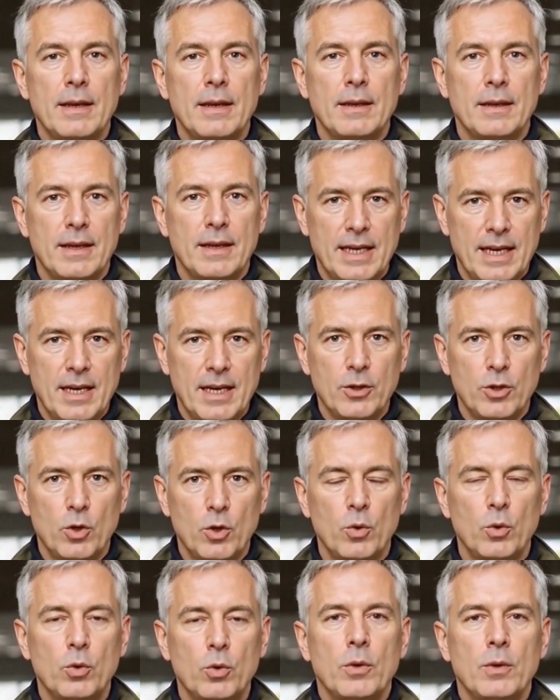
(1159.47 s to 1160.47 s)
The end
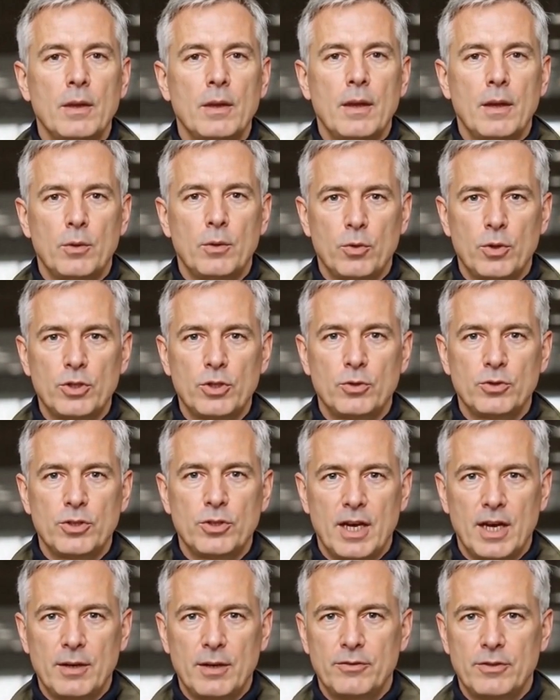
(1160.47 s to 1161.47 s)
goal: reduce
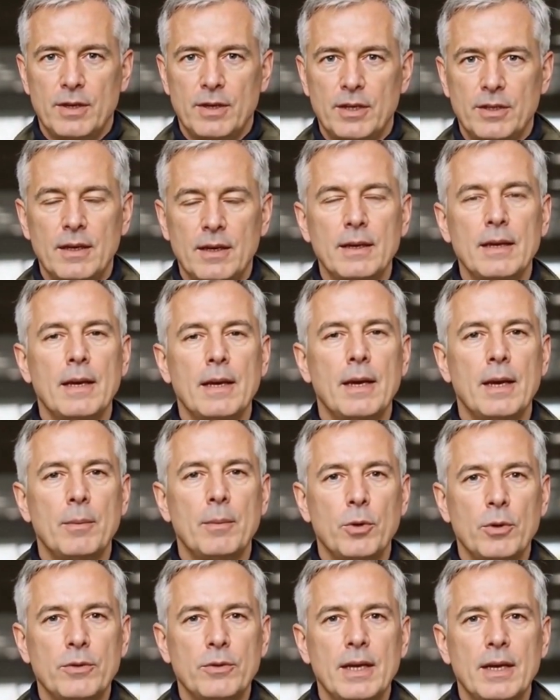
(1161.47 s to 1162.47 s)
conflict and
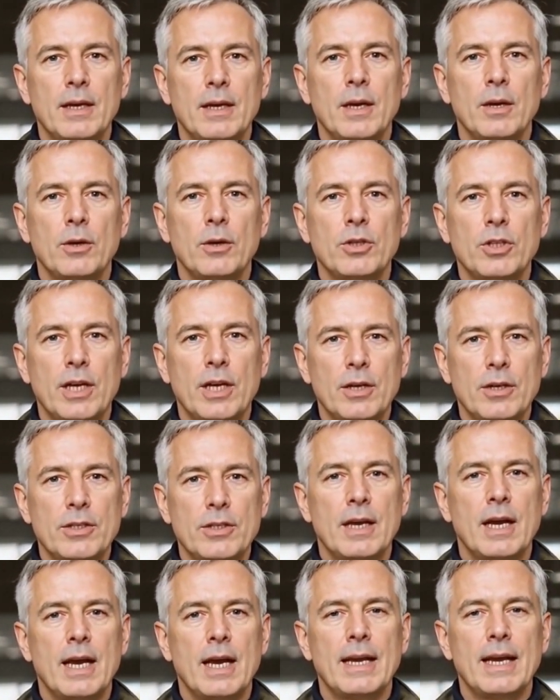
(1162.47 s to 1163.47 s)
prevent another
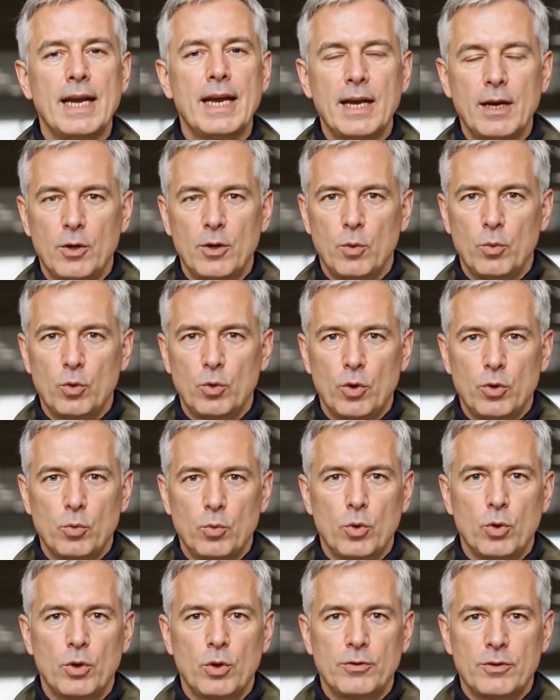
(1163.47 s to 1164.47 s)
genocide and/or world
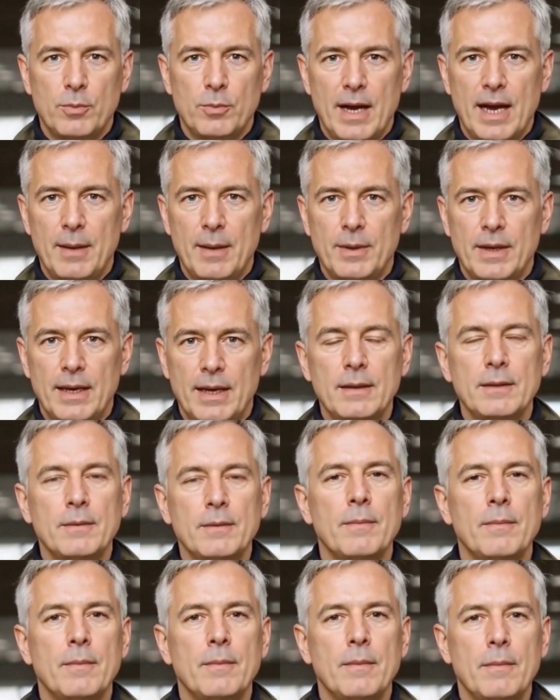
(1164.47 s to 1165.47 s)
war from happening.
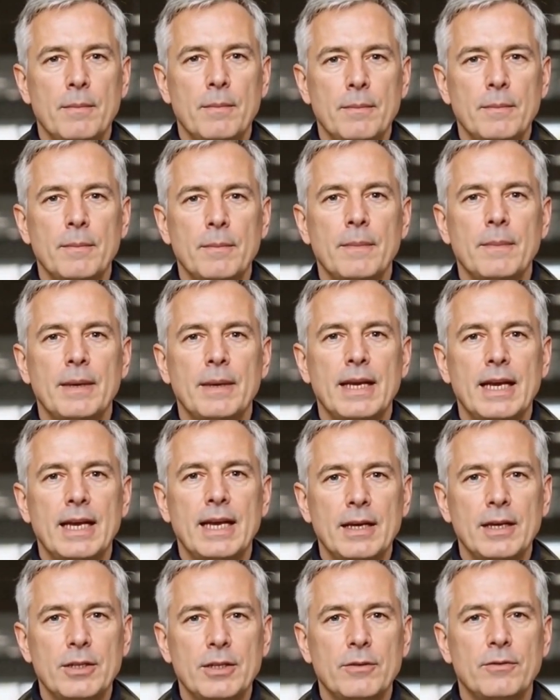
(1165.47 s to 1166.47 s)
The
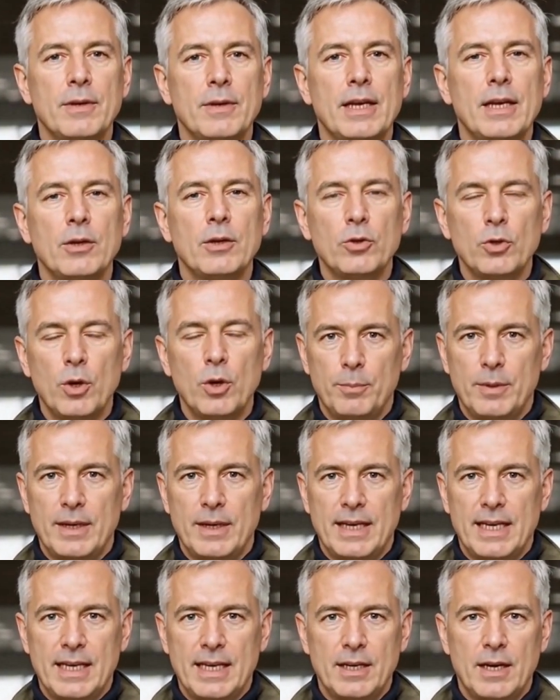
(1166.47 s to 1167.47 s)
key to defeating Trump
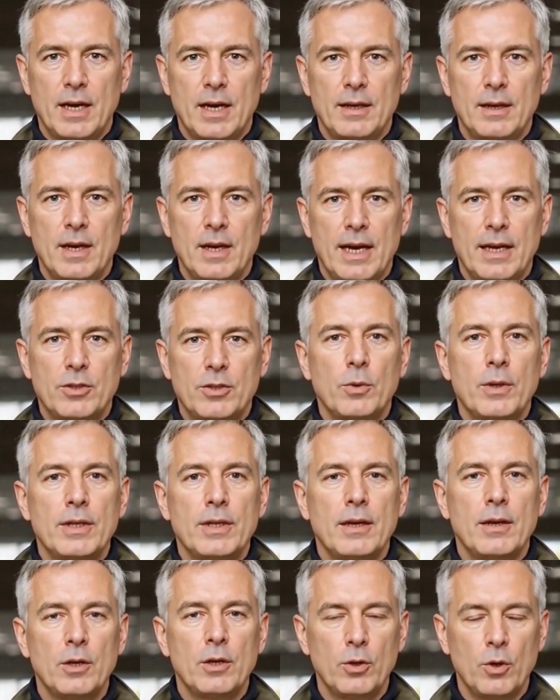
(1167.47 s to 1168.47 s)
and Elon lies
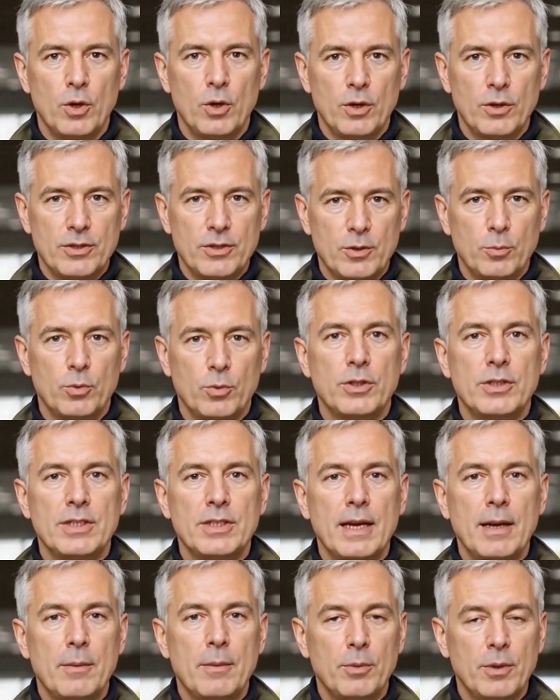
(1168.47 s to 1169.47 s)
within the laws that were
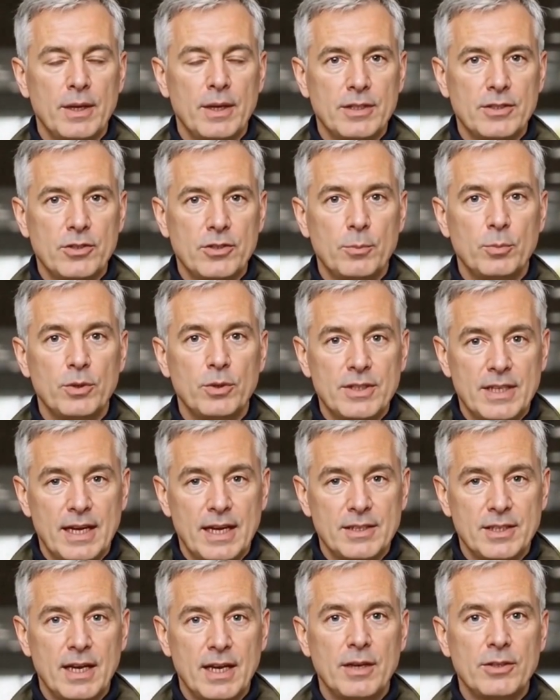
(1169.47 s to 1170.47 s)
set in place to
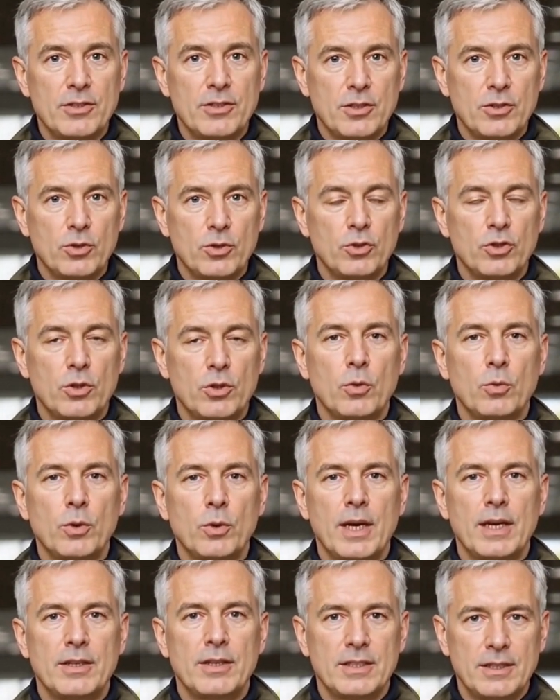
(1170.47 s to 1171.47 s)
protect constitutional
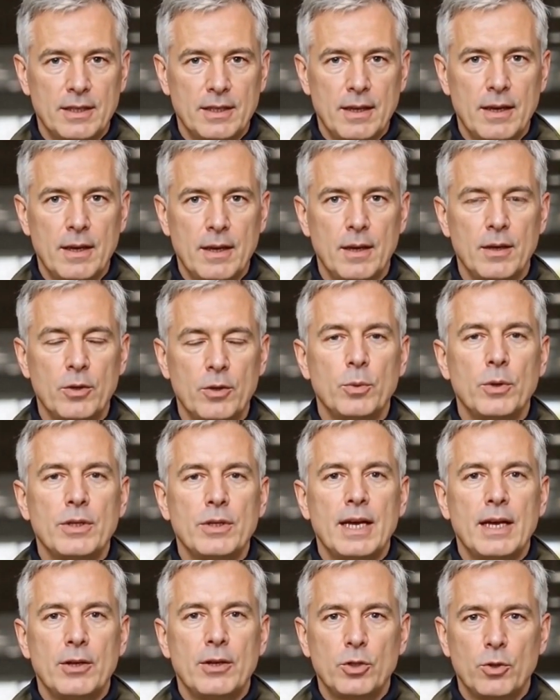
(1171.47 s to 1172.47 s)
rights, to
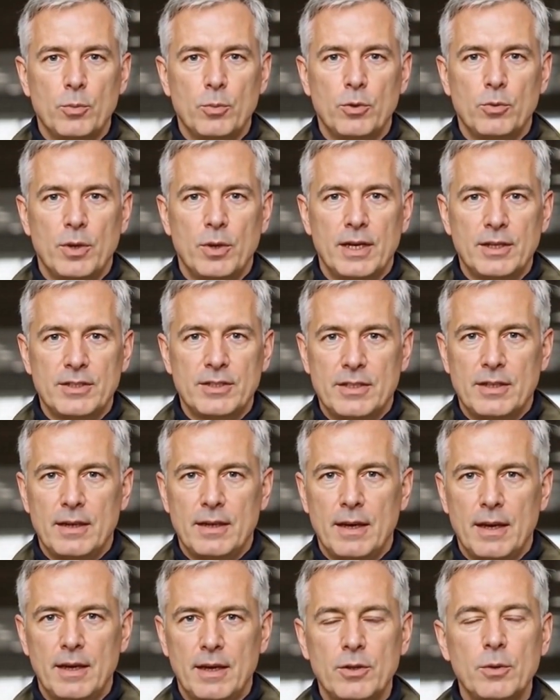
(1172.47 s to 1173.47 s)
protect human rights,
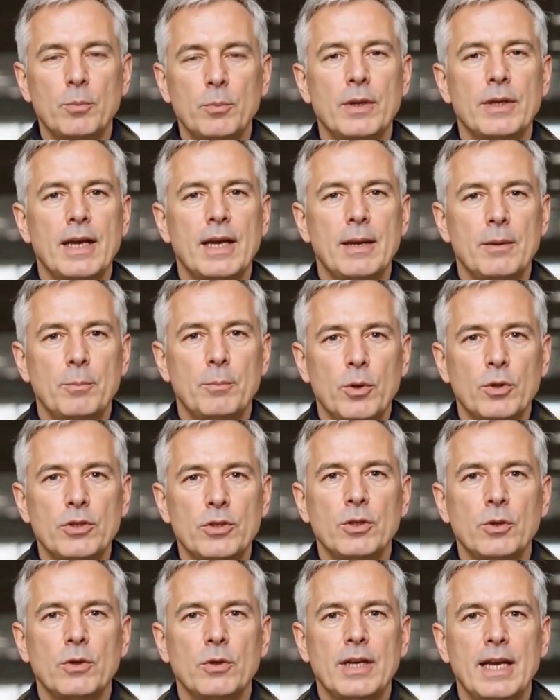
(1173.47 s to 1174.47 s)
to protect
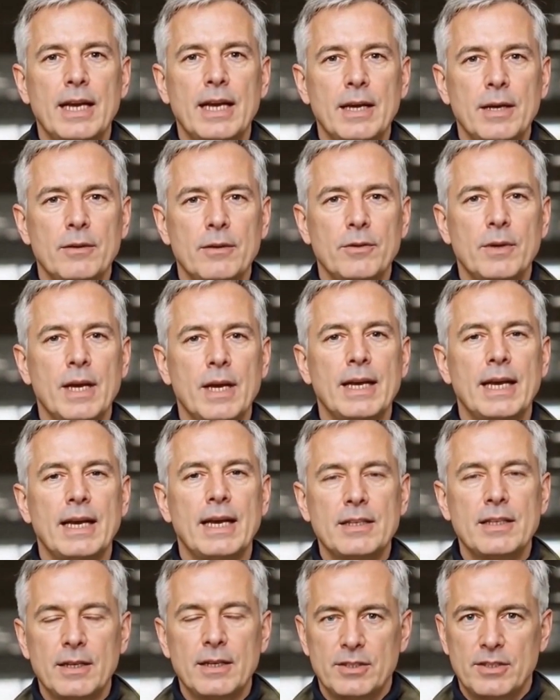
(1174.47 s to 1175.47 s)
personal data and
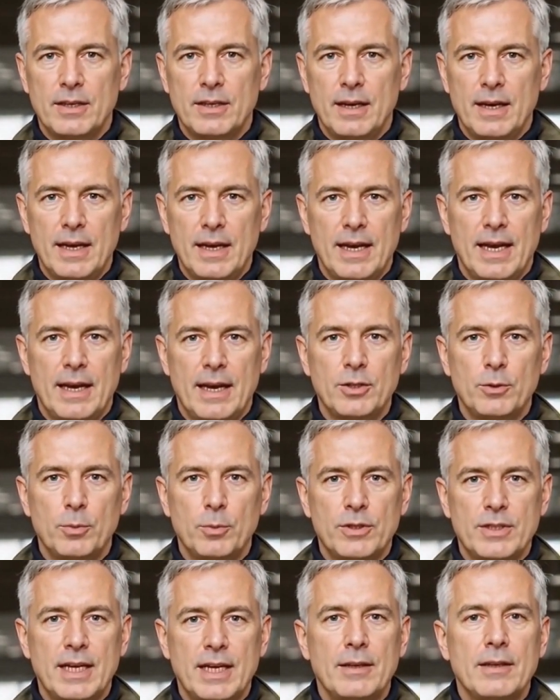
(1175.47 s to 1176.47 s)
finances, and to
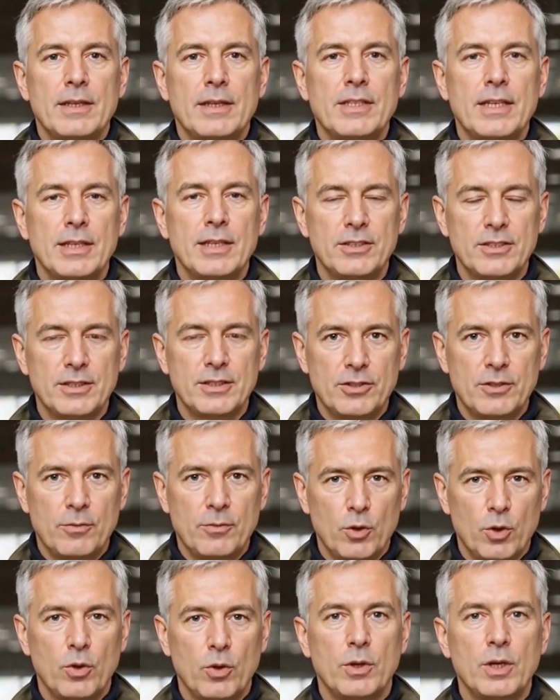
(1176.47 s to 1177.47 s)
protect the citizens of
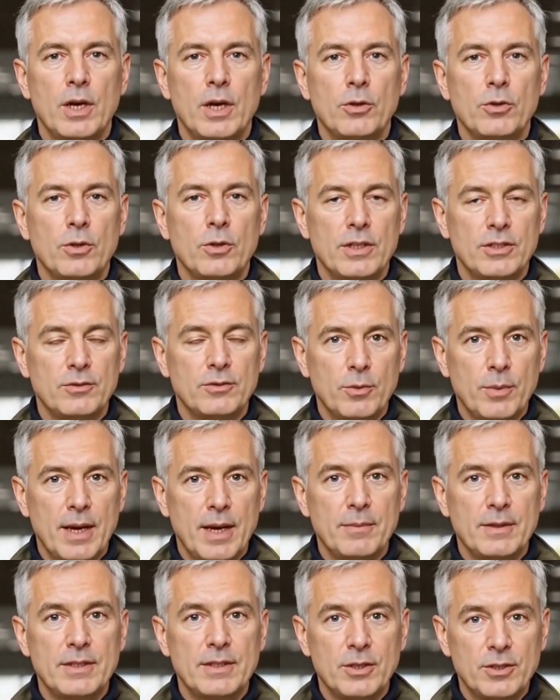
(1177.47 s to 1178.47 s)
all countries from
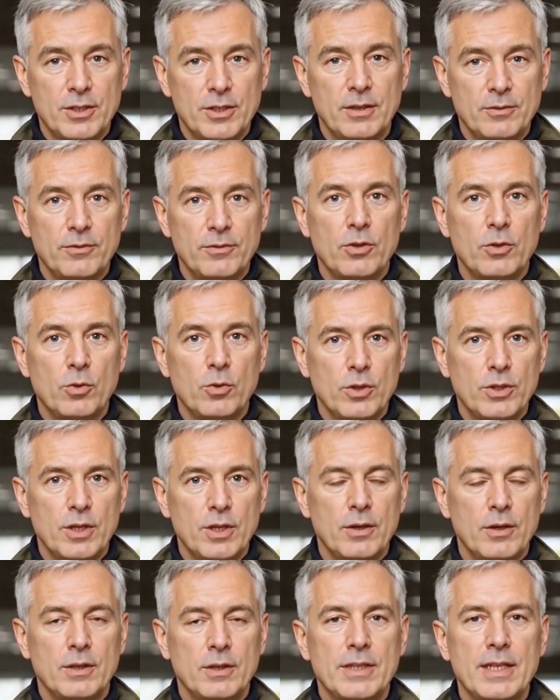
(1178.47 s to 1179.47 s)
having to live through
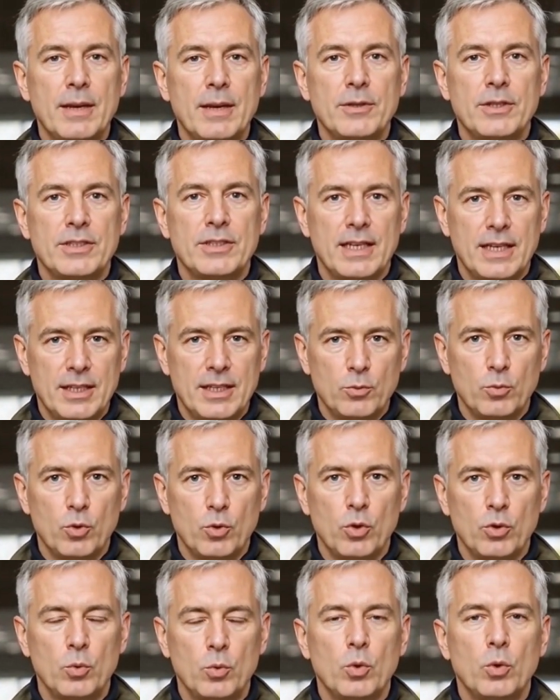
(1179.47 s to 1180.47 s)
another devastating
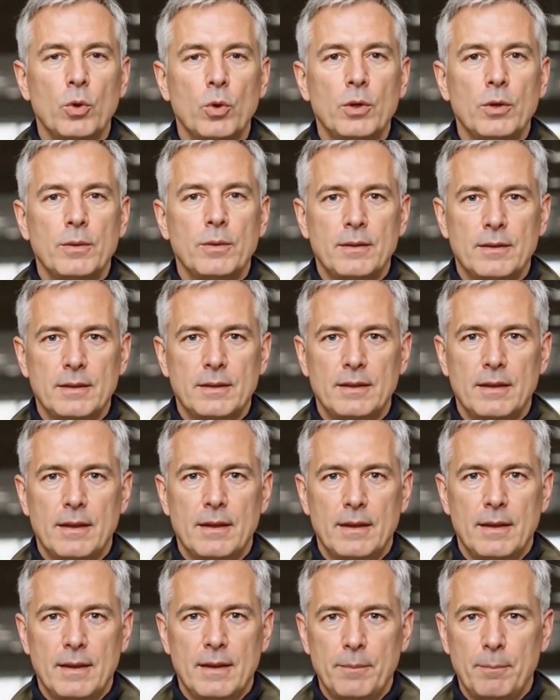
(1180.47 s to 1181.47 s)
world war.
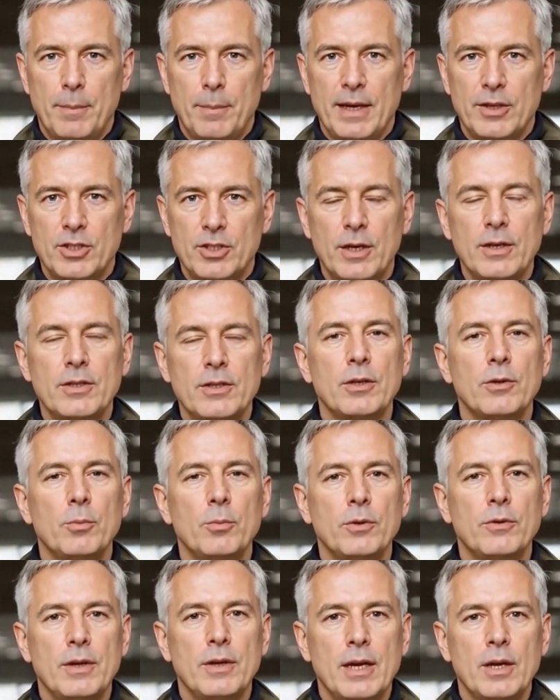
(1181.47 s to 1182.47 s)
May justice
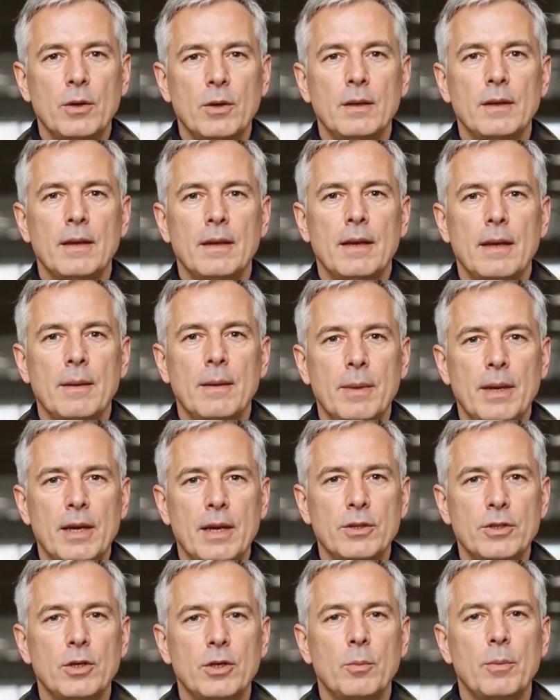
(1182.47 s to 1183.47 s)
prevail,
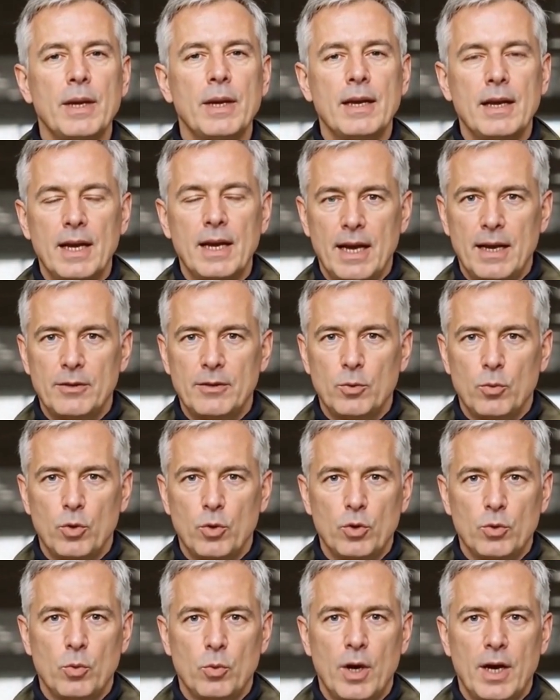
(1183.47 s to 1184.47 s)
because so many lives
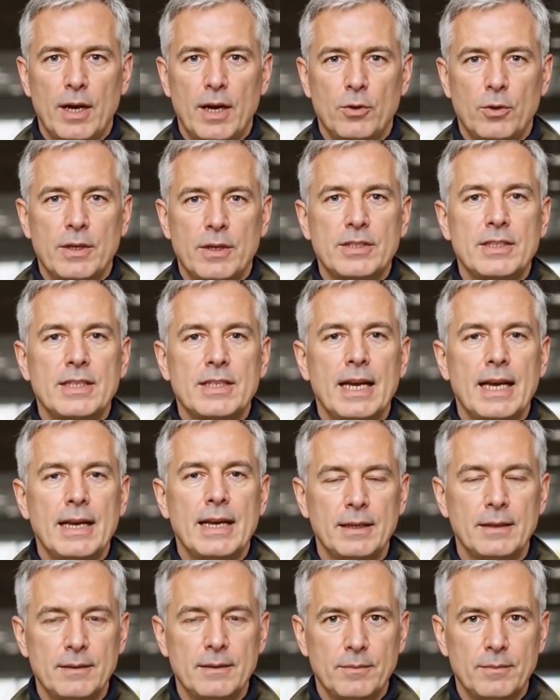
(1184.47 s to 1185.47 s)
worldwide are at stake.